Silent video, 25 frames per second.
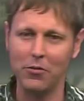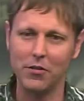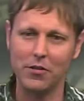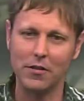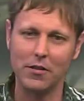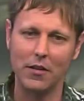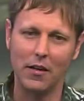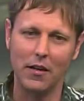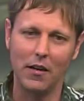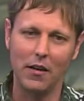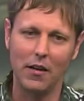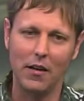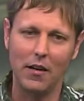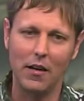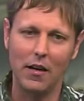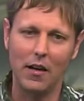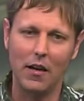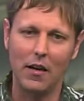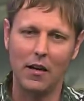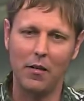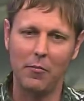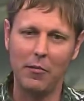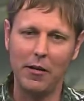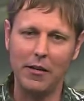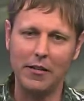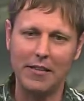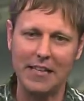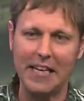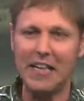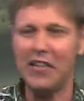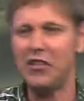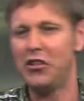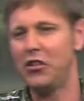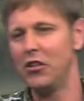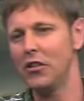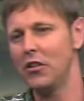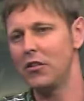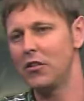I was... Mm -hmm I mean,
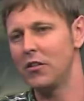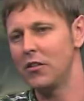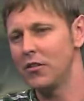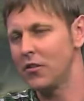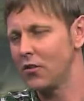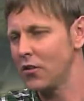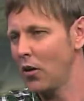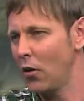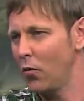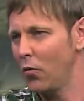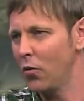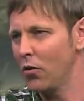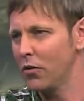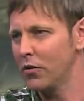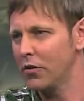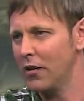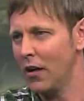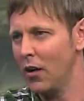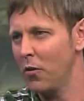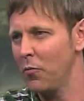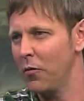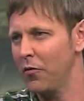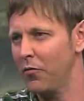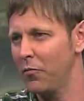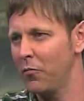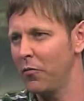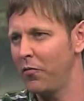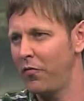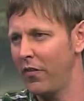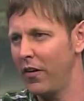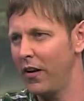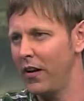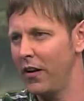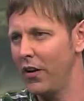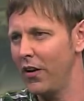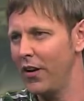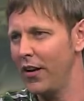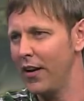teachers and so on told me from a
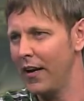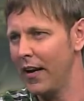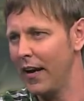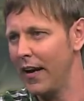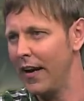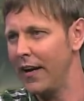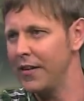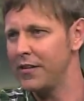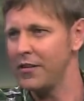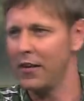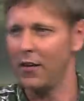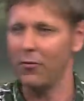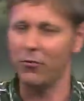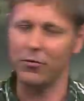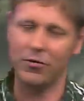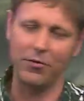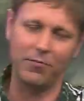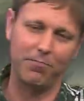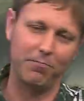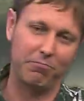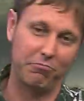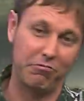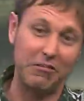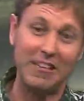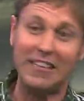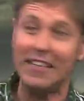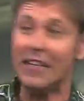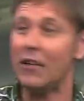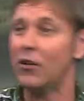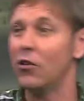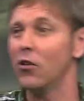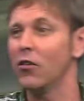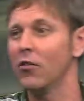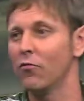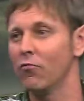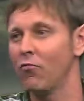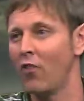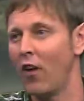fairly early mm-hmm. age I was pretty
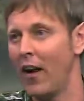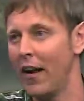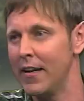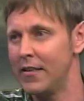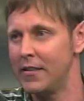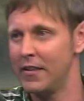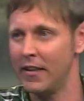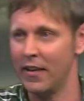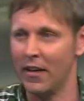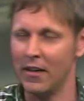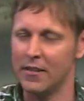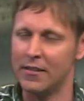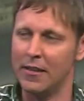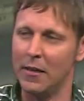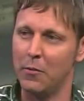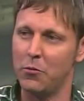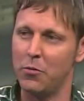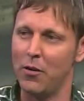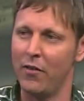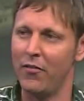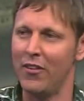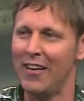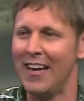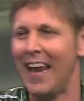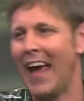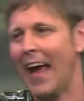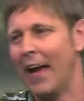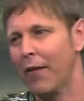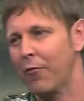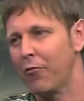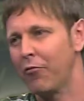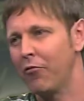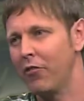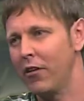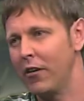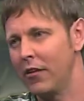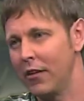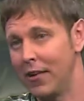good at writing. Mm -hmm. I mm-hmm. seemed to have a knack mm
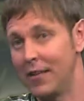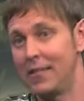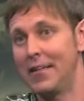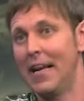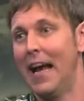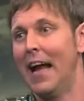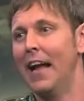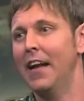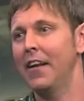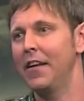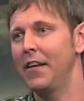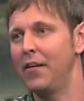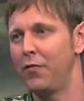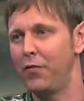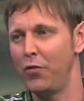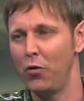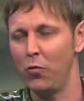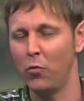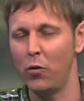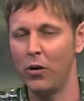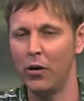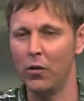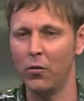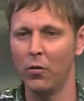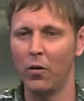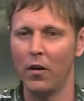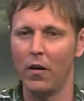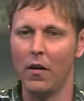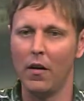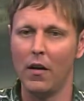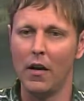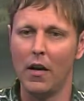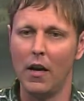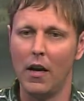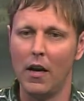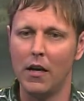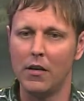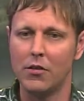-hmm. for it, a talent, if you will.
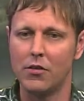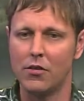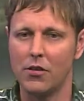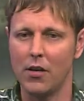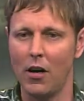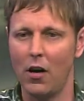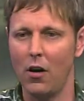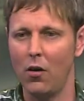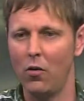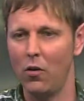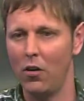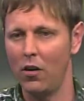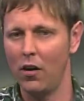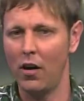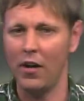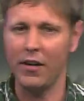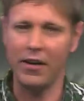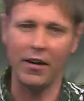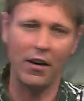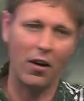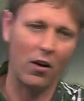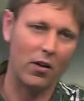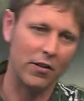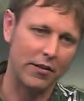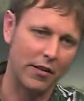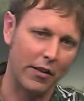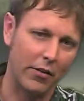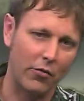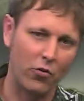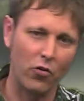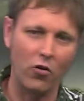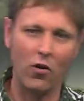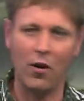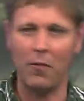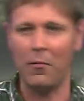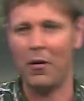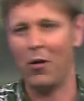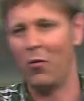So, uh, you know, as I
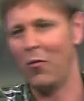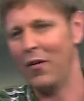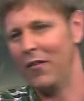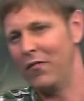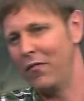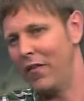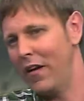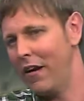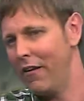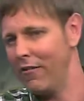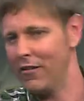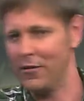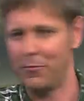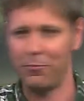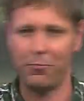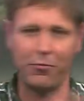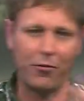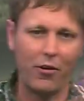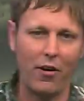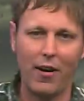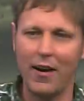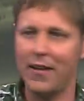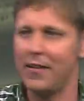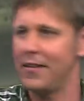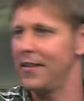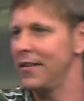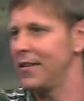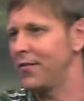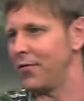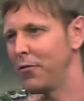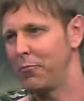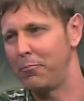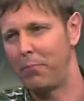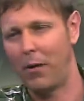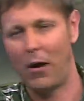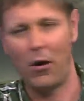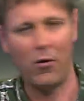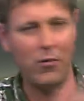grew up, I won various prizes
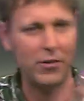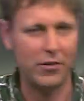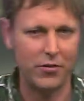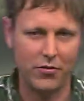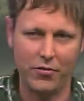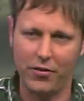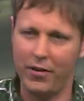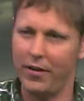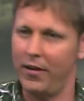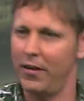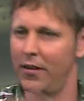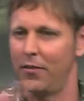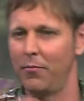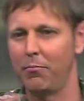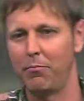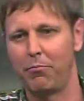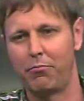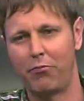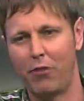for poetry and